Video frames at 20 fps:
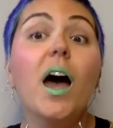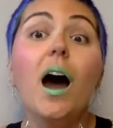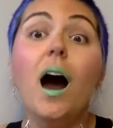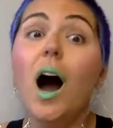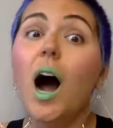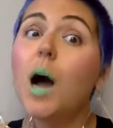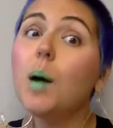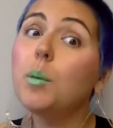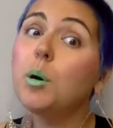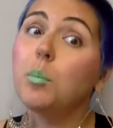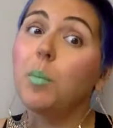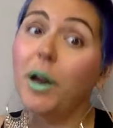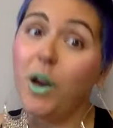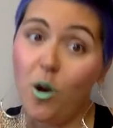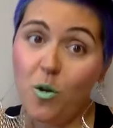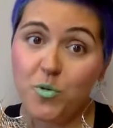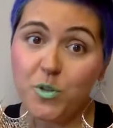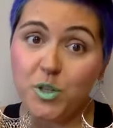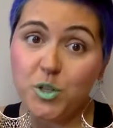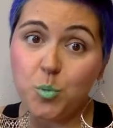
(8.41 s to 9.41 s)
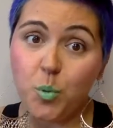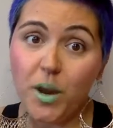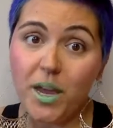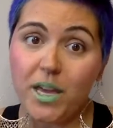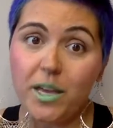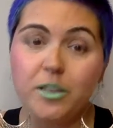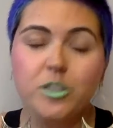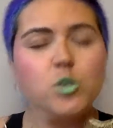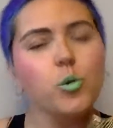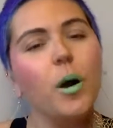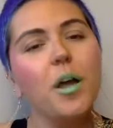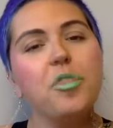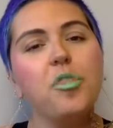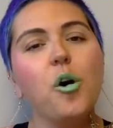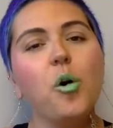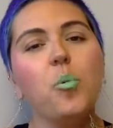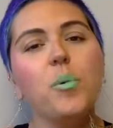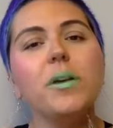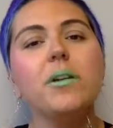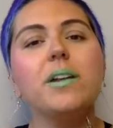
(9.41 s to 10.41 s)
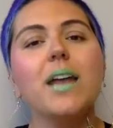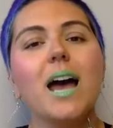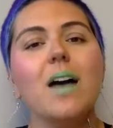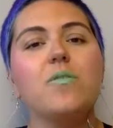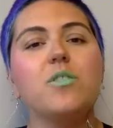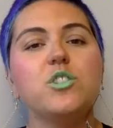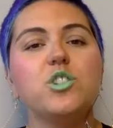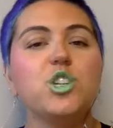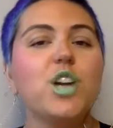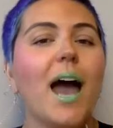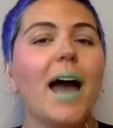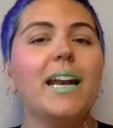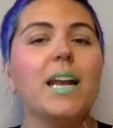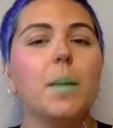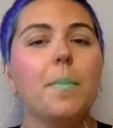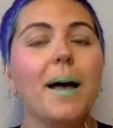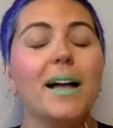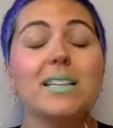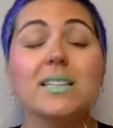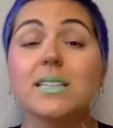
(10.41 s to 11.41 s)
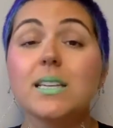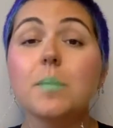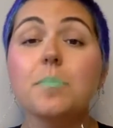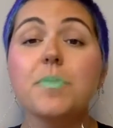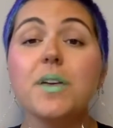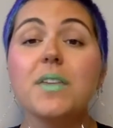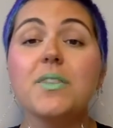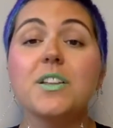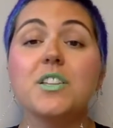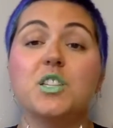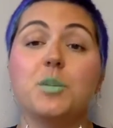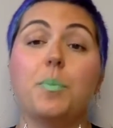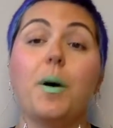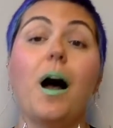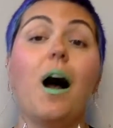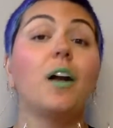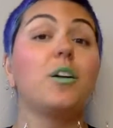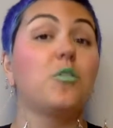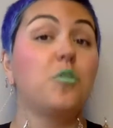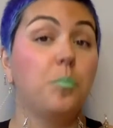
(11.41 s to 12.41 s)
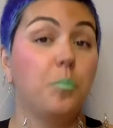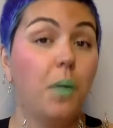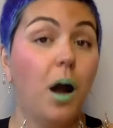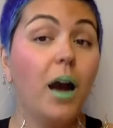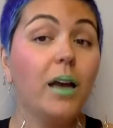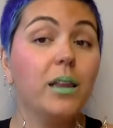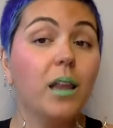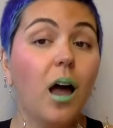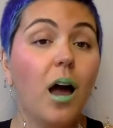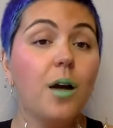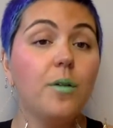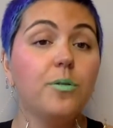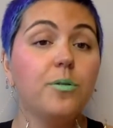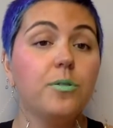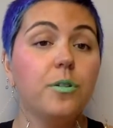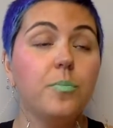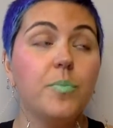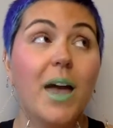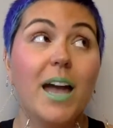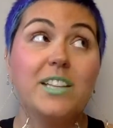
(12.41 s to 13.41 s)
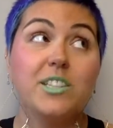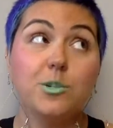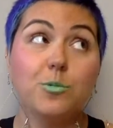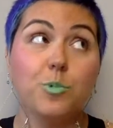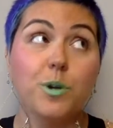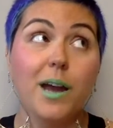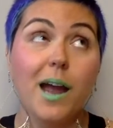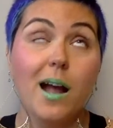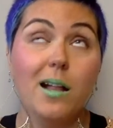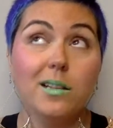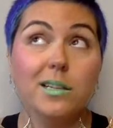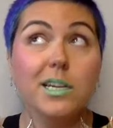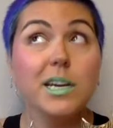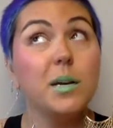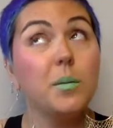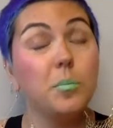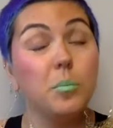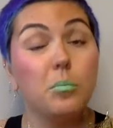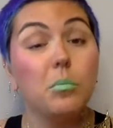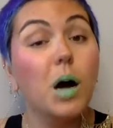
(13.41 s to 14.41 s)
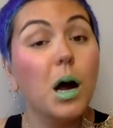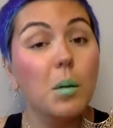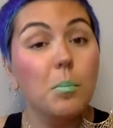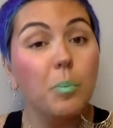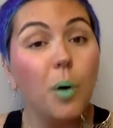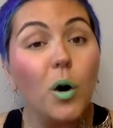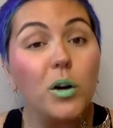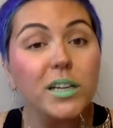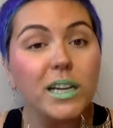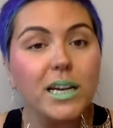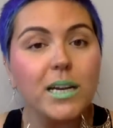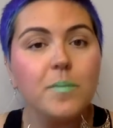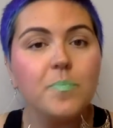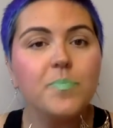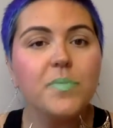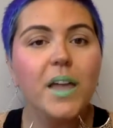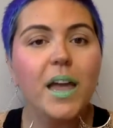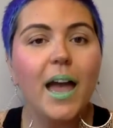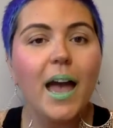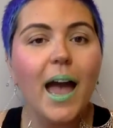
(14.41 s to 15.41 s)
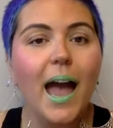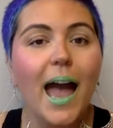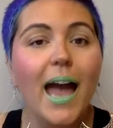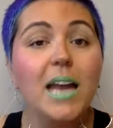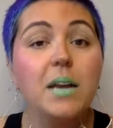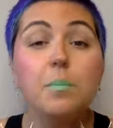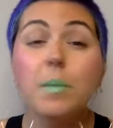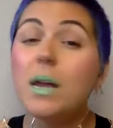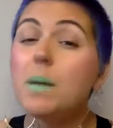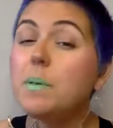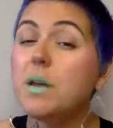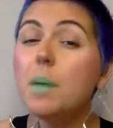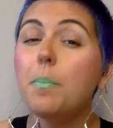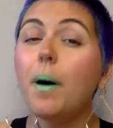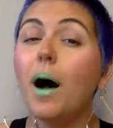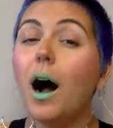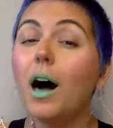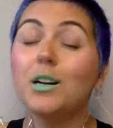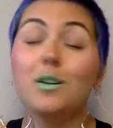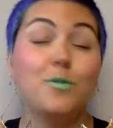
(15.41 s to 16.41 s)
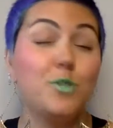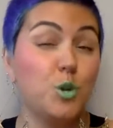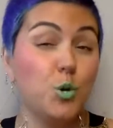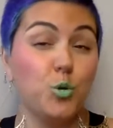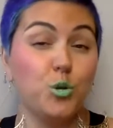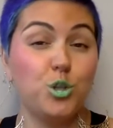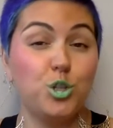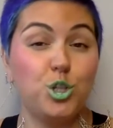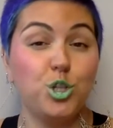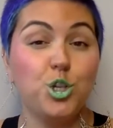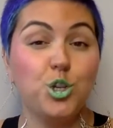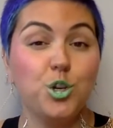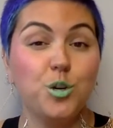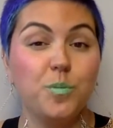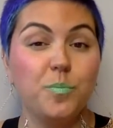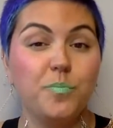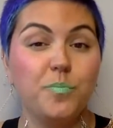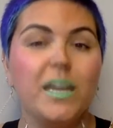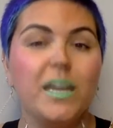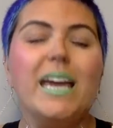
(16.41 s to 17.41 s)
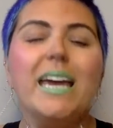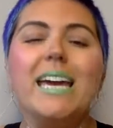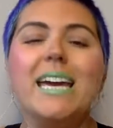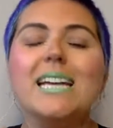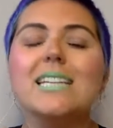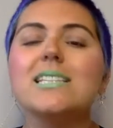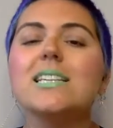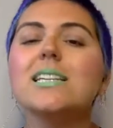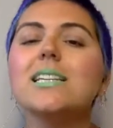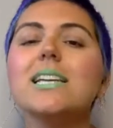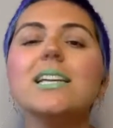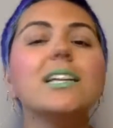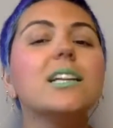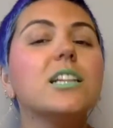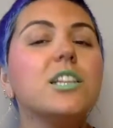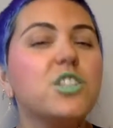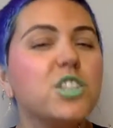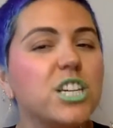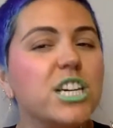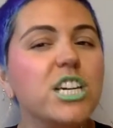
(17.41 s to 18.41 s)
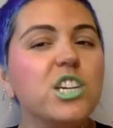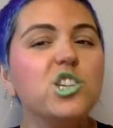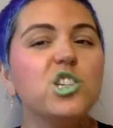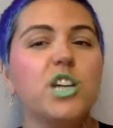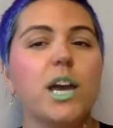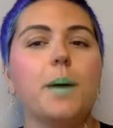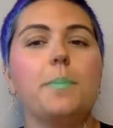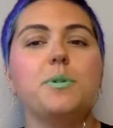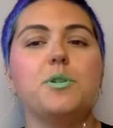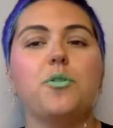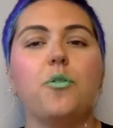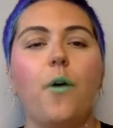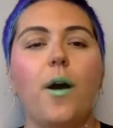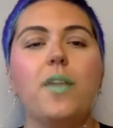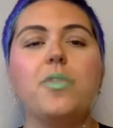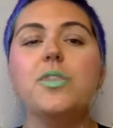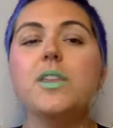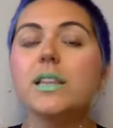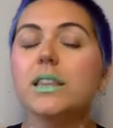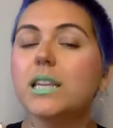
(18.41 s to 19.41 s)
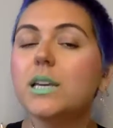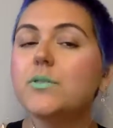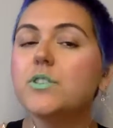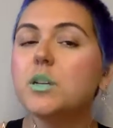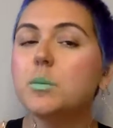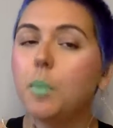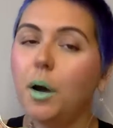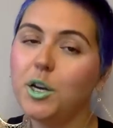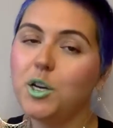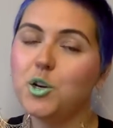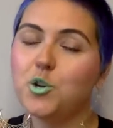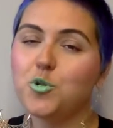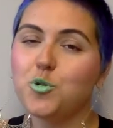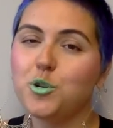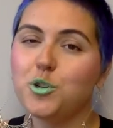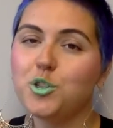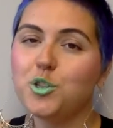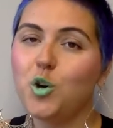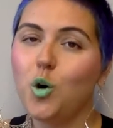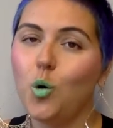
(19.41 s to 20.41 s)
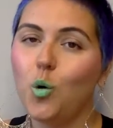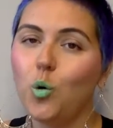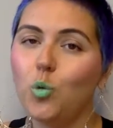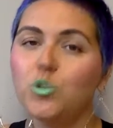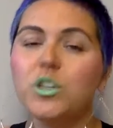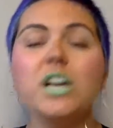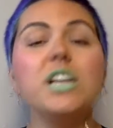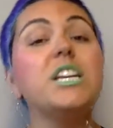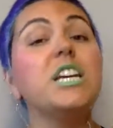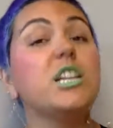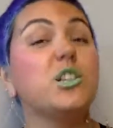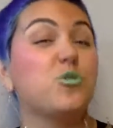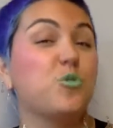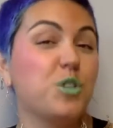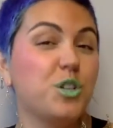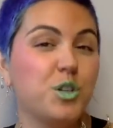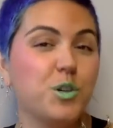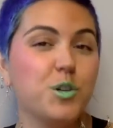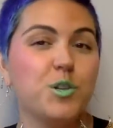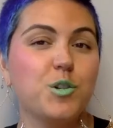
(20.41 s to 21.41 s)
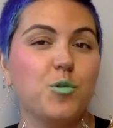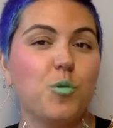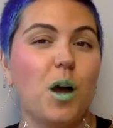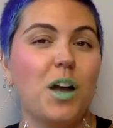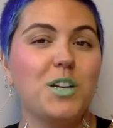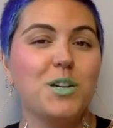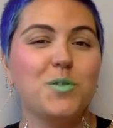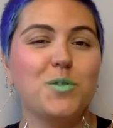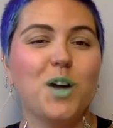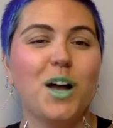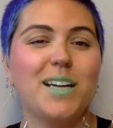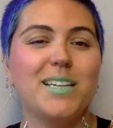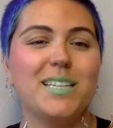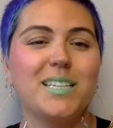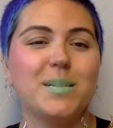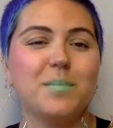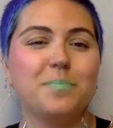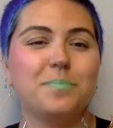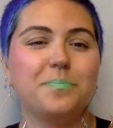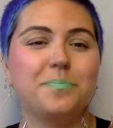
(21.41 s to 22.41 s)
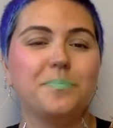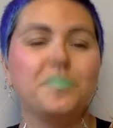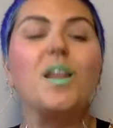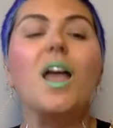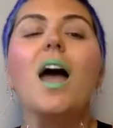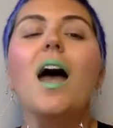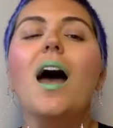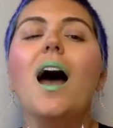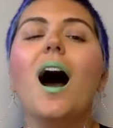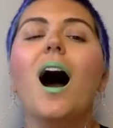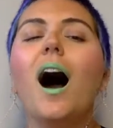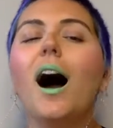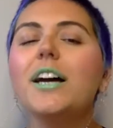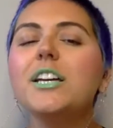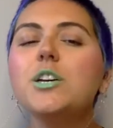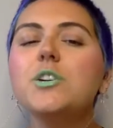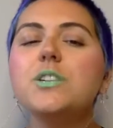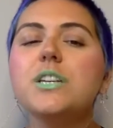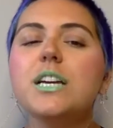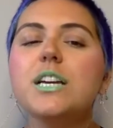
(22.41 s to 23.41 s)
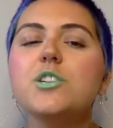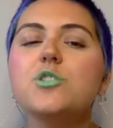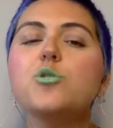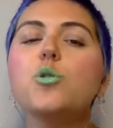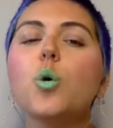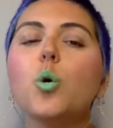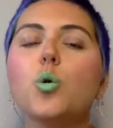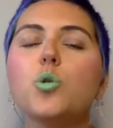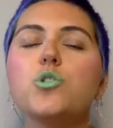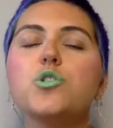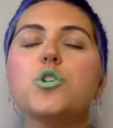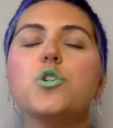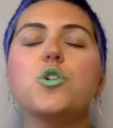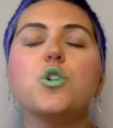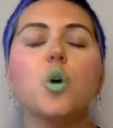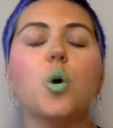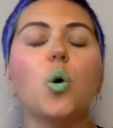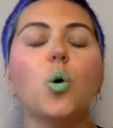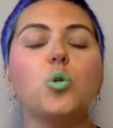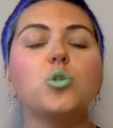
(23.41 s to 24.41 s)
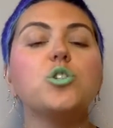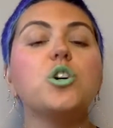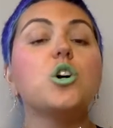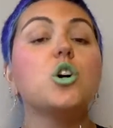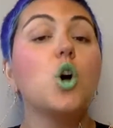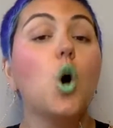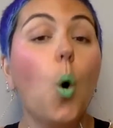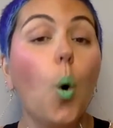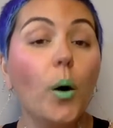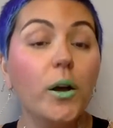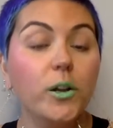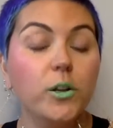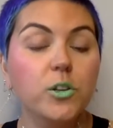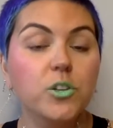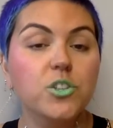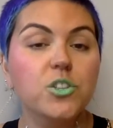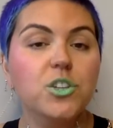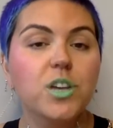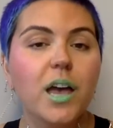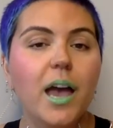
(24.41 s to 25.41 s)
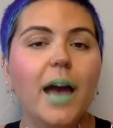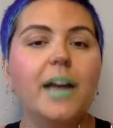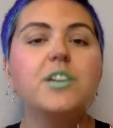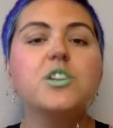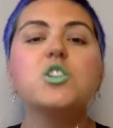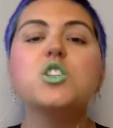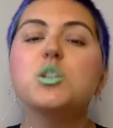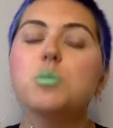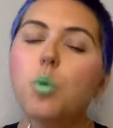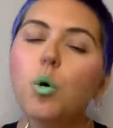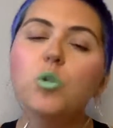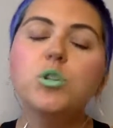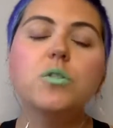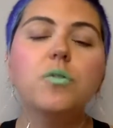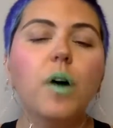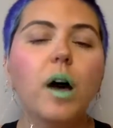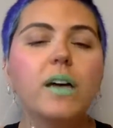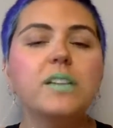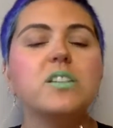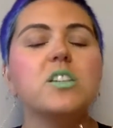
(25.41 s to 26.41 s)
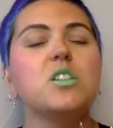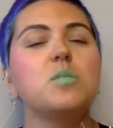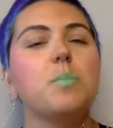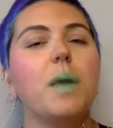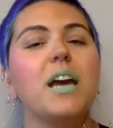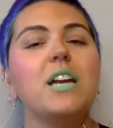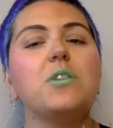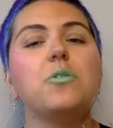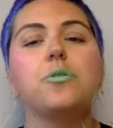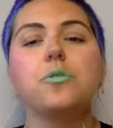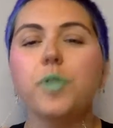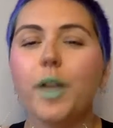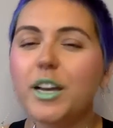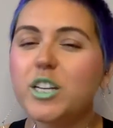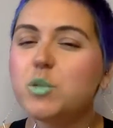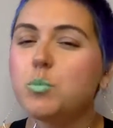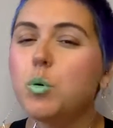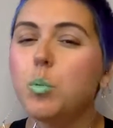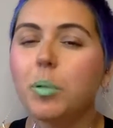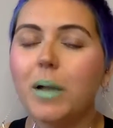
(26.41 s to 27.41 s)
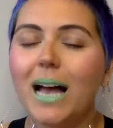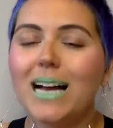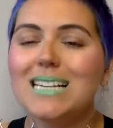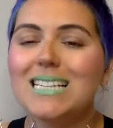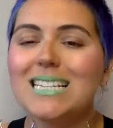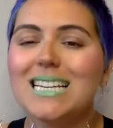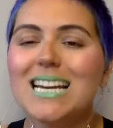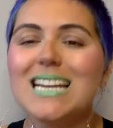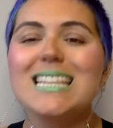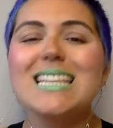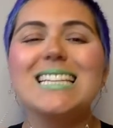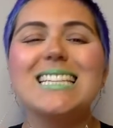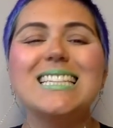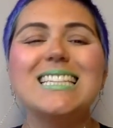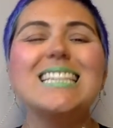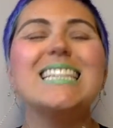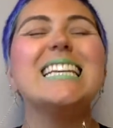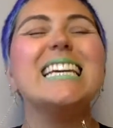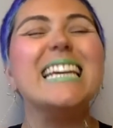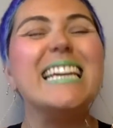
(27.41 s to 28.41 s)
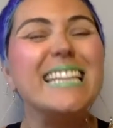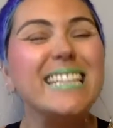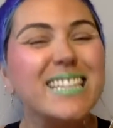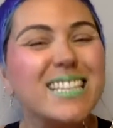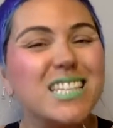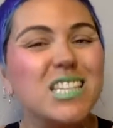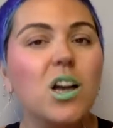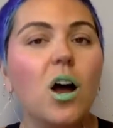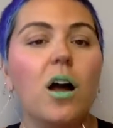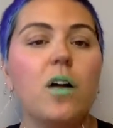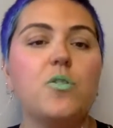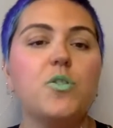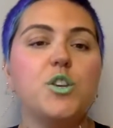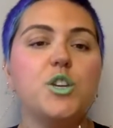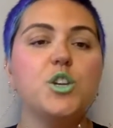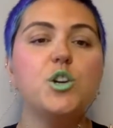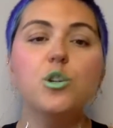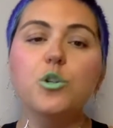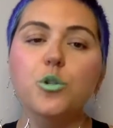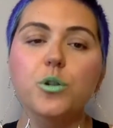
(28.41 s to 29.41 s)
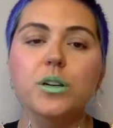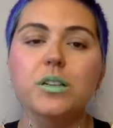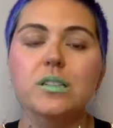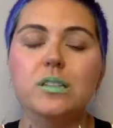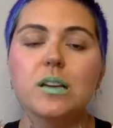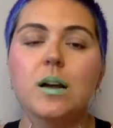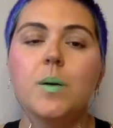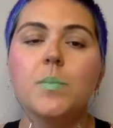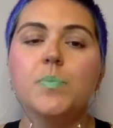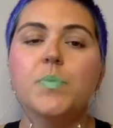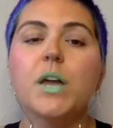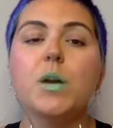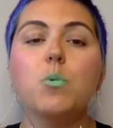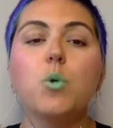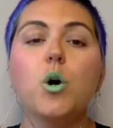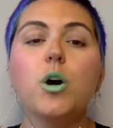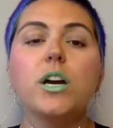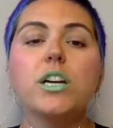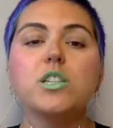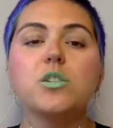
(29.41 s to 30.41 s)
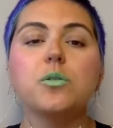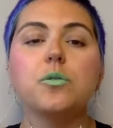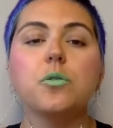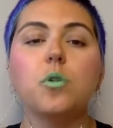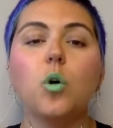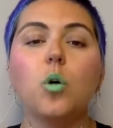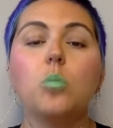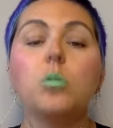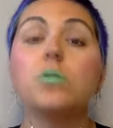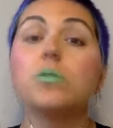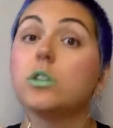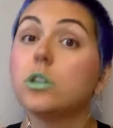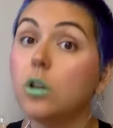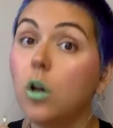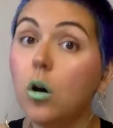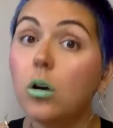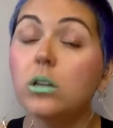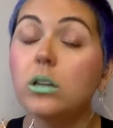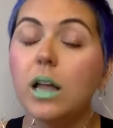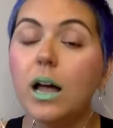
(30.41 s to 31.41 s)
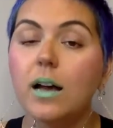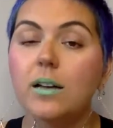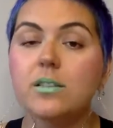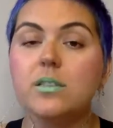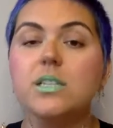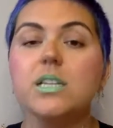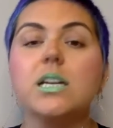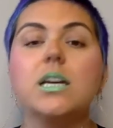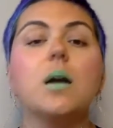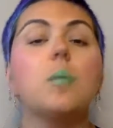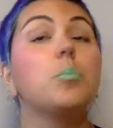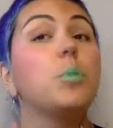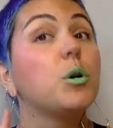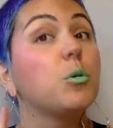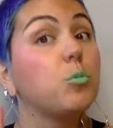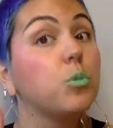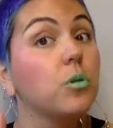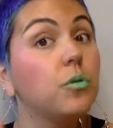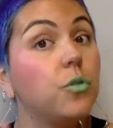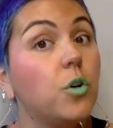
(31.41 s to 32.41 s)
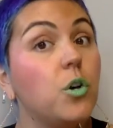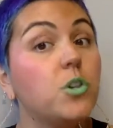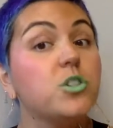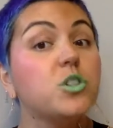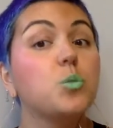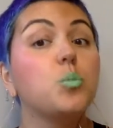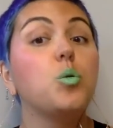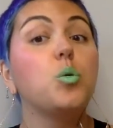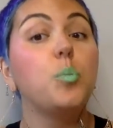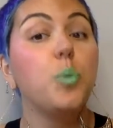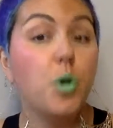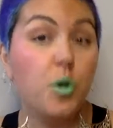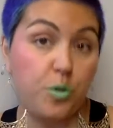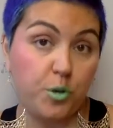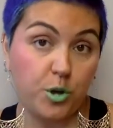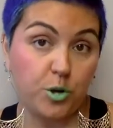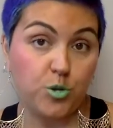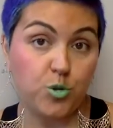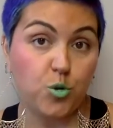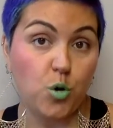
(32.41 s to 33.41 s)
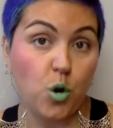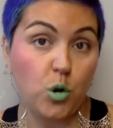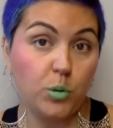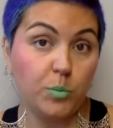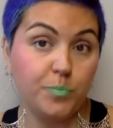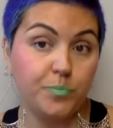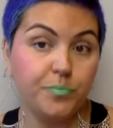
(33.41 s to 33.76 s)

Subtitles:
I'm on my own this week, so I thought we could have a chat about something that's a part of my life, and in reality, my body, and maybe a part of yours too. It's a little T-shaped friend that lives in my uterus called an intrauterine device. IUDs are also called coils, and are small devices made of flexible plastic that sit inside the uterus and work as a form of long-lasting but reversible birth control.